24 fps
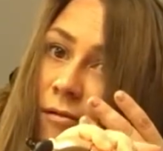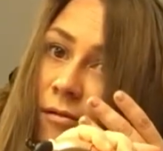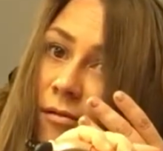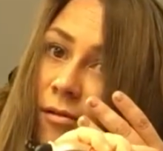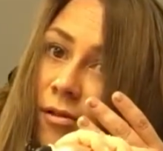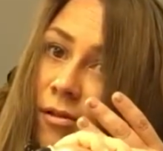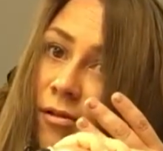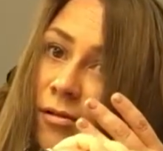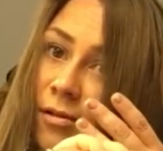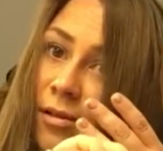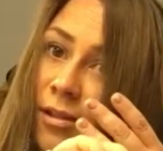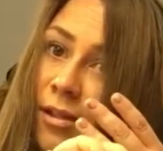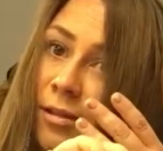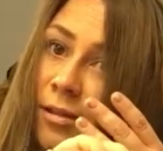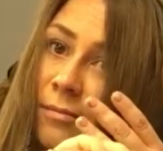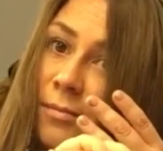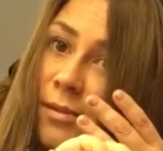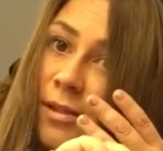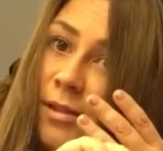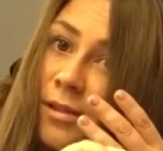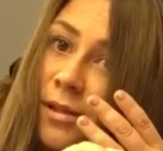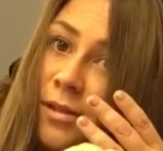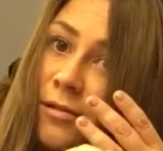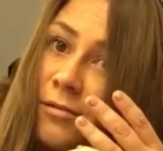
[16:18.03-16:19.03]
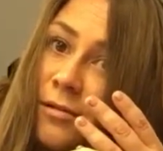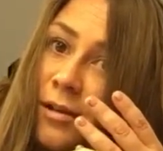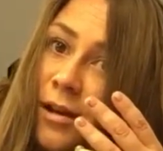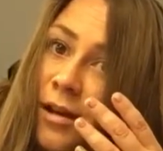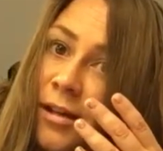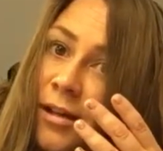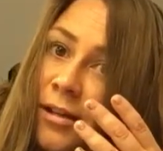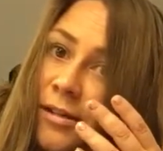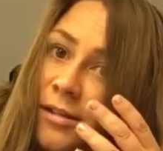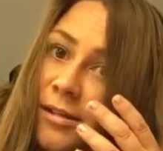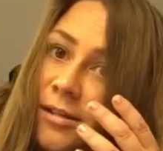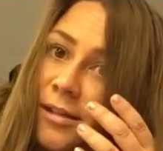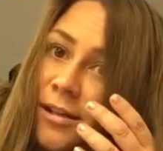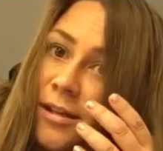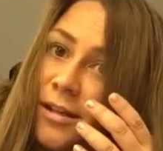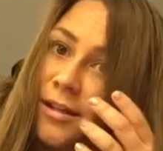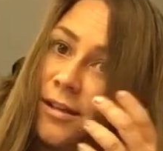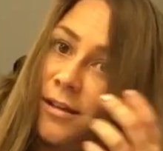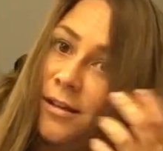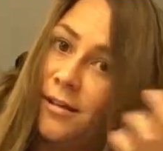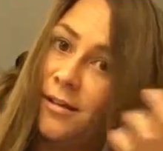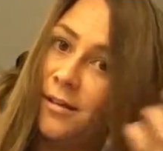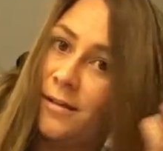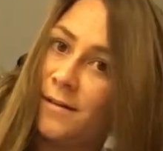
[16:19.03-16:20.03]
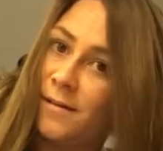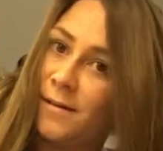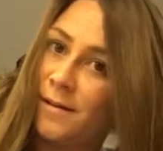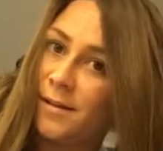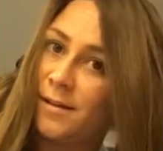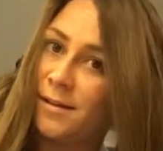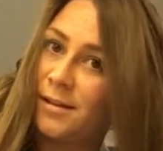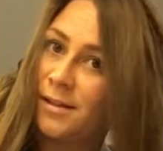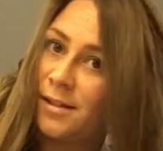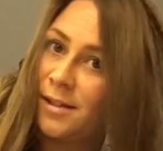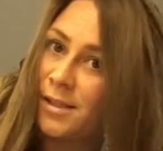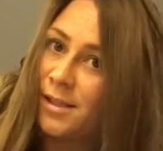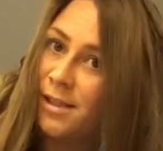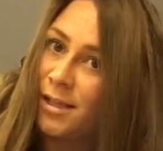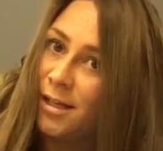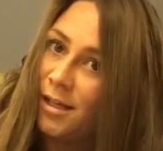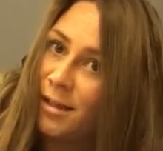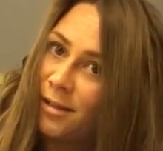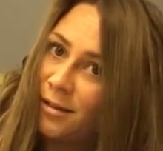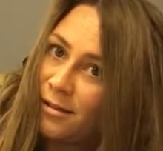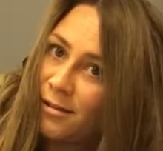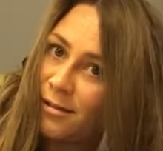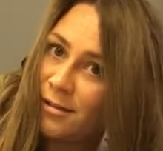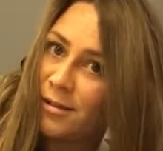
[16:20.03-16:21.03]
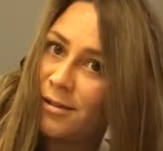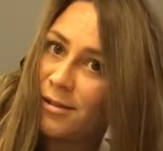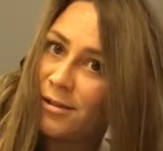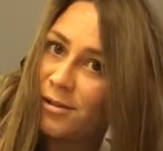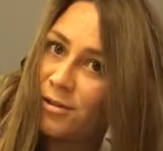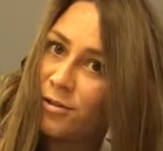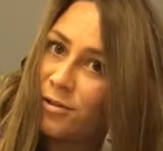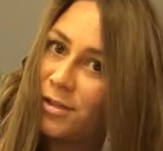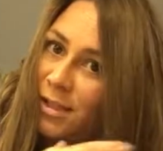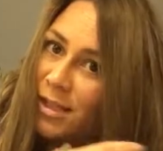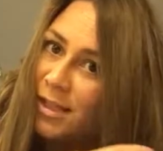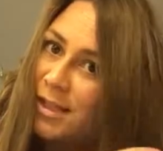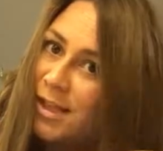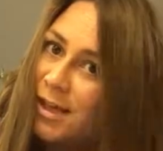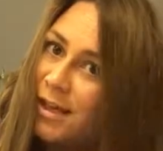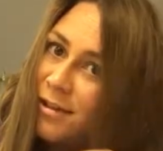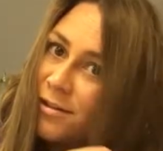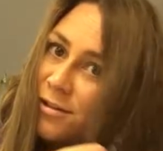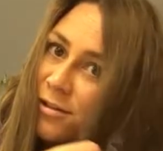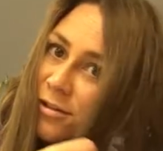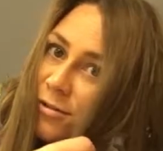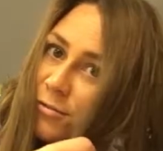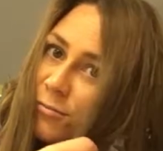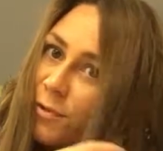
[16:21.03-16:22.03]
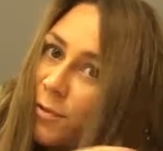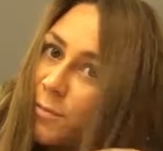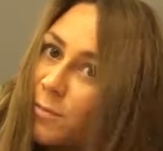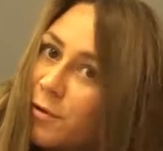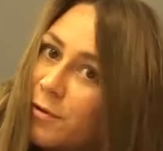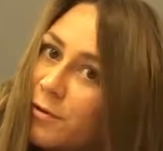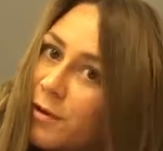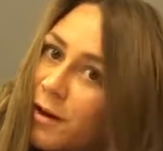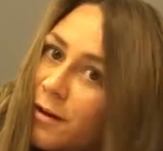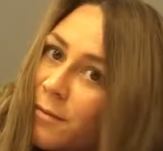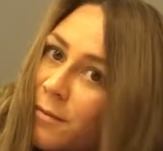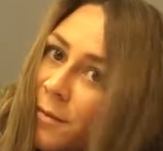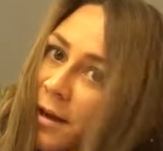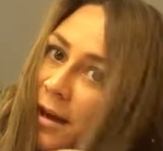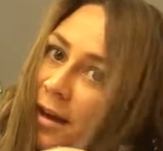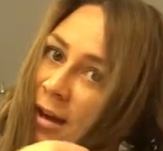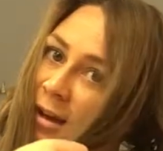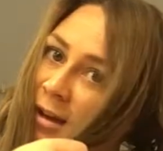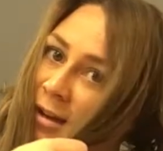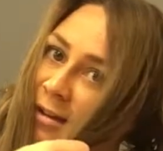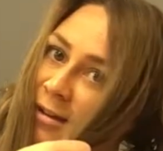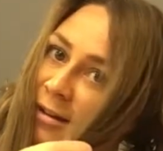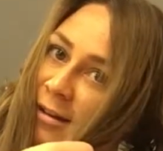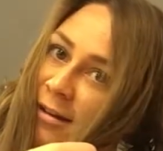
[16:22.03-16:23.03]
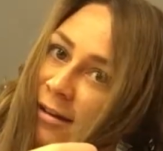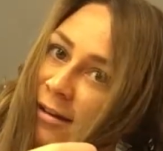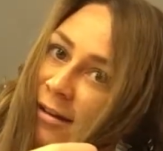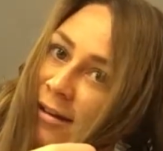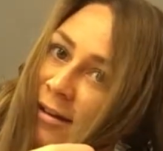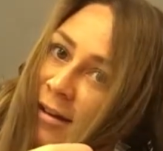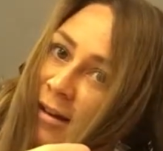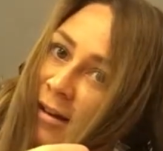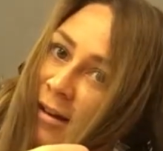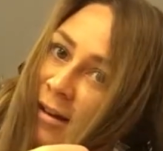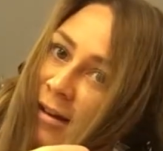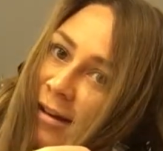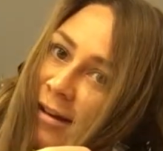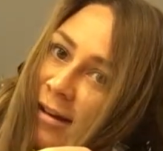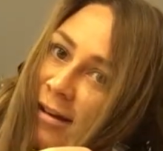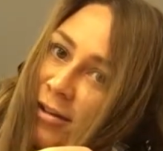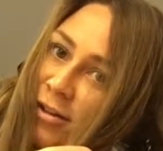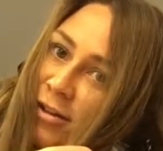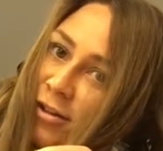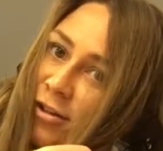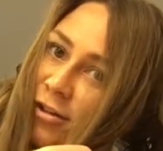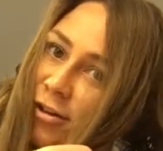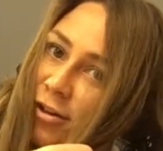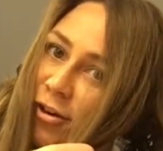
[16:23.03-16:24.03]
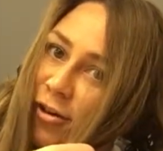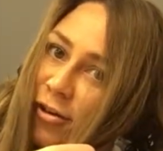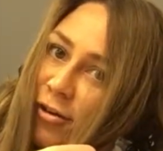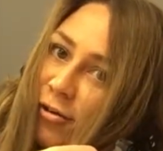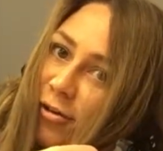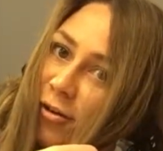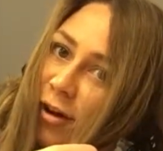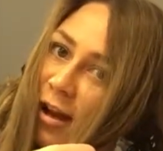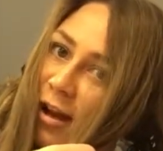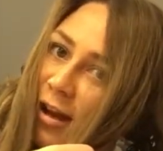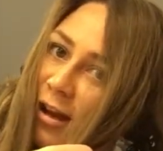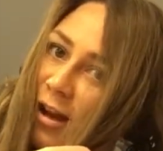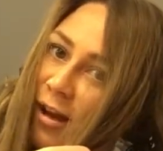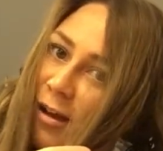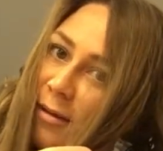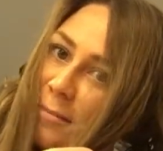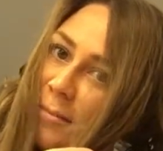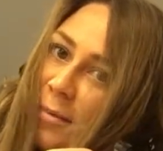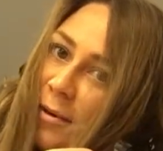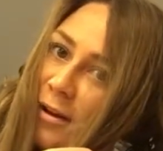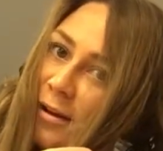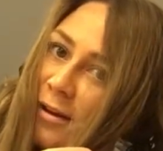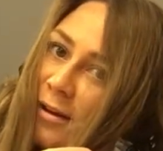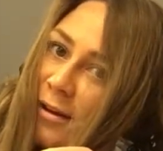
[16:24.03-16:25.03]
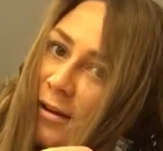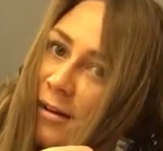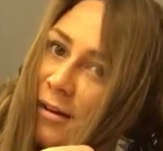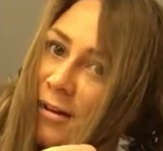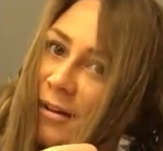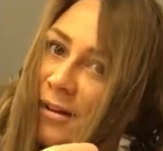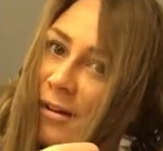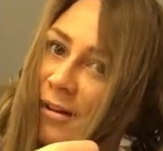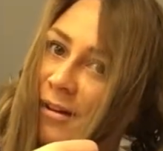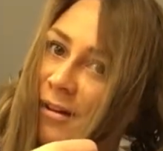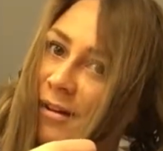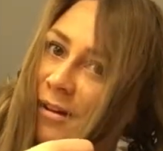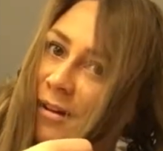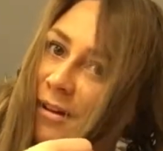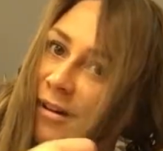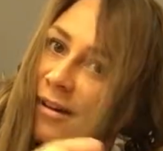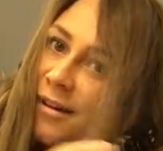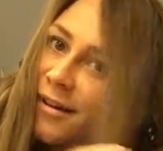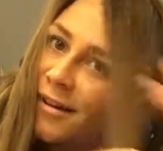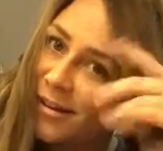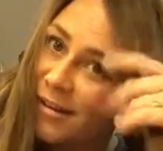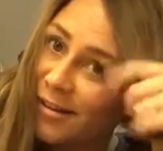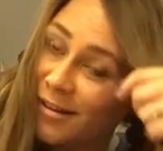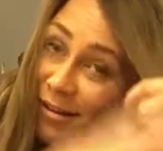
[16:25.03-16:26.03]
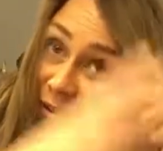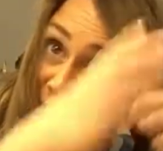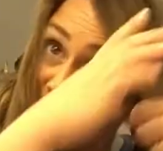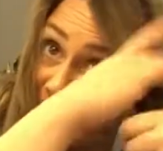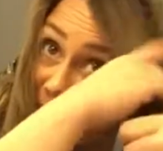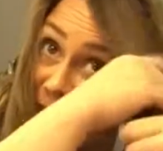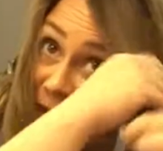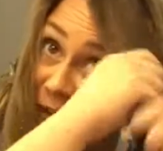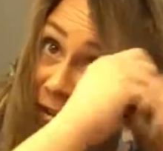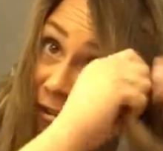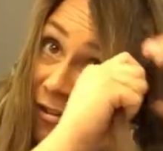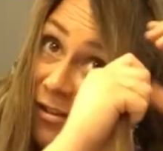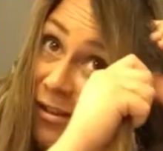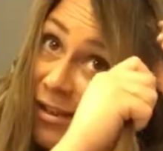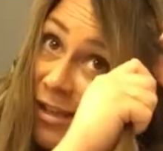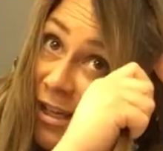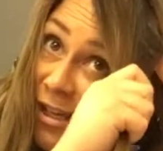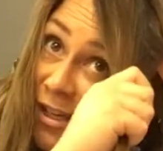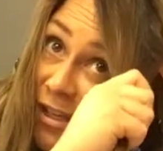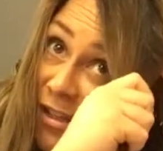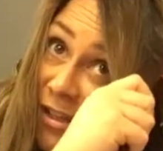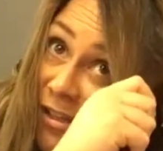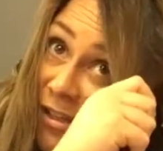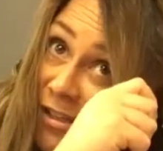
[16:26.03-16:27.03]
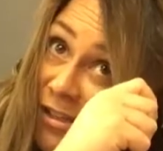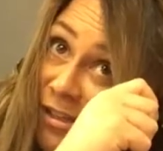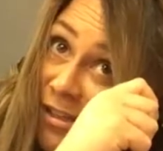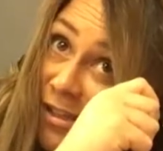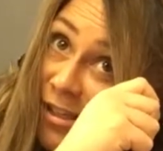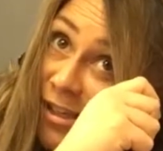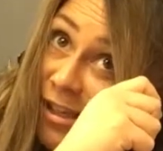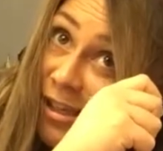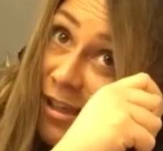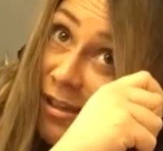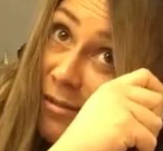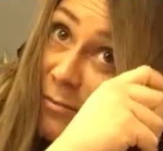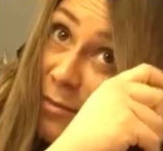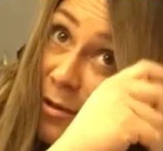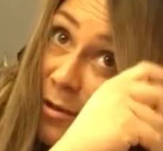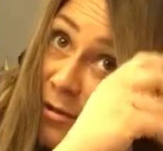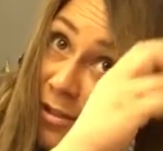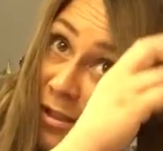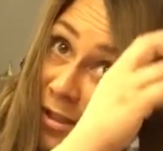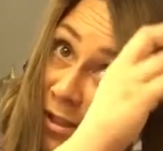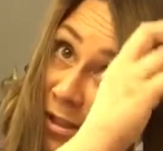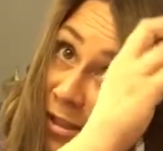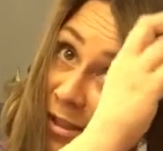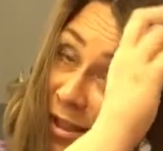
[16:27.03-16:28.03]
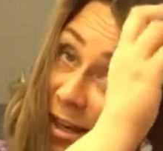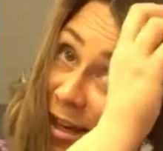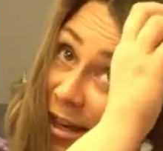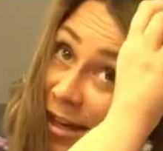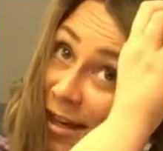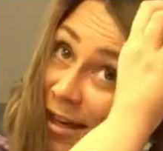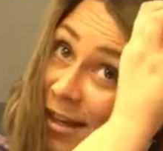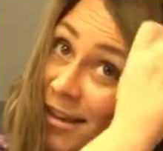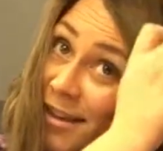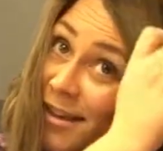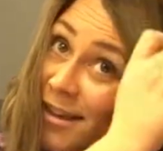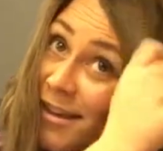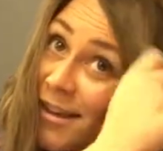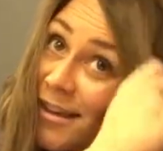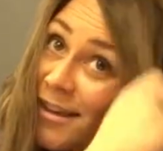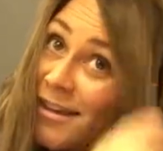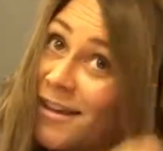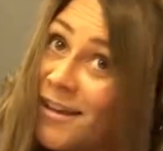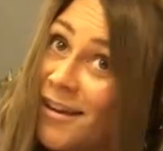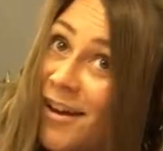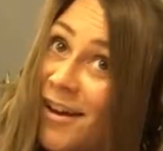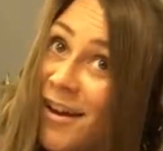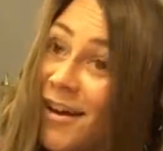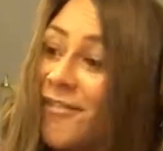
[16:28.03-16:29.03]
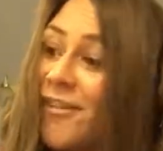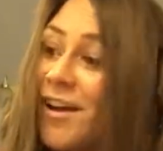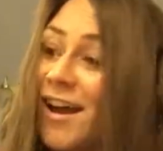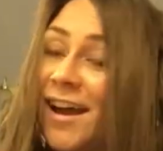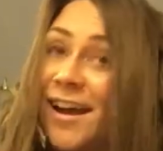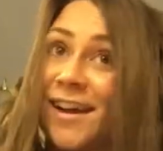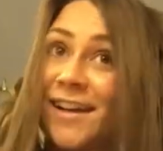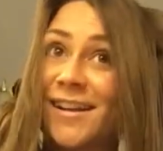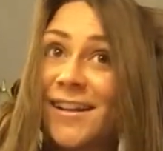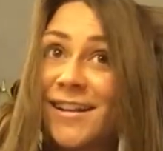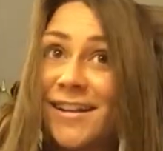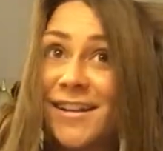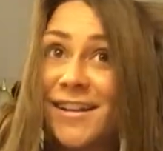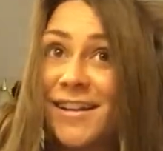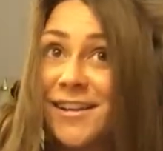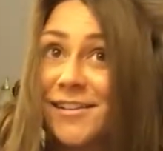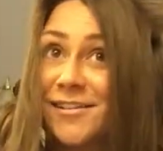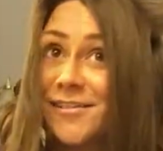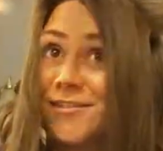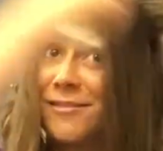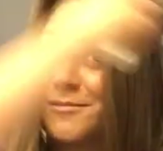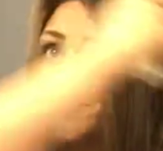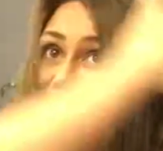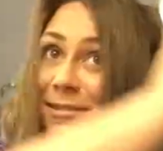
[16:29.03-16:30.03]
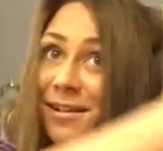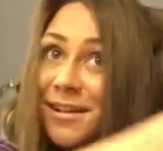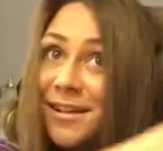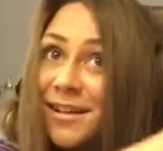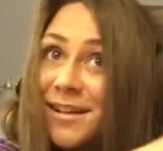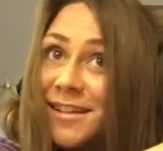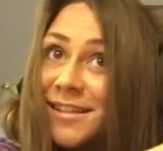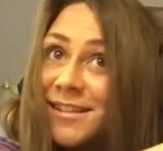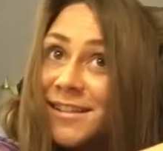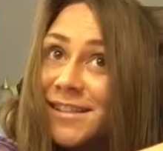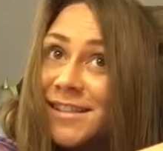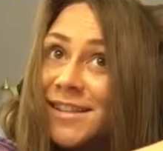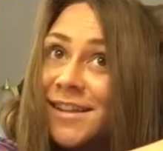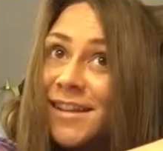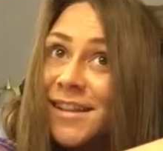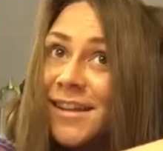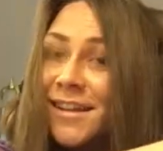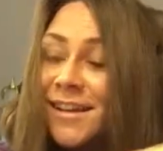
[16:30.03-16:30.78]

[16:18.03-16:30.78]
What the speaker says: curls up so nicely. See? Did you see that just whip around my hand? Just curled right up. Literally, this is like the most exciting thing I've had in years, because